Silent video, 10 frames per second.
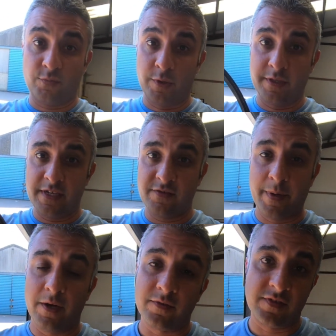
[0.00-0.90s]
one of these
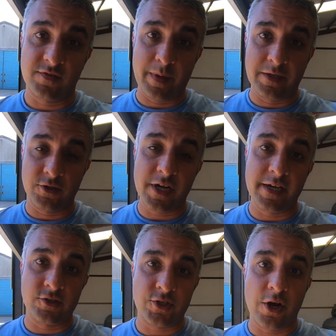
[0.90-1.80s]
belts has been
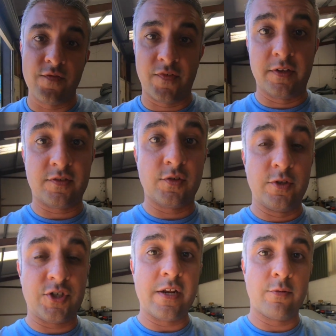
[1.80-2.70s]
changed over to a
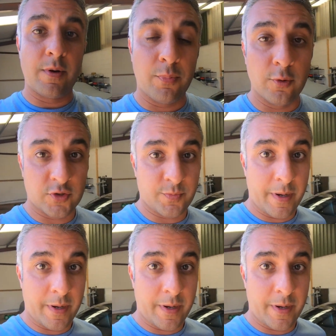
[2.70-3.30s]
genuine Porsche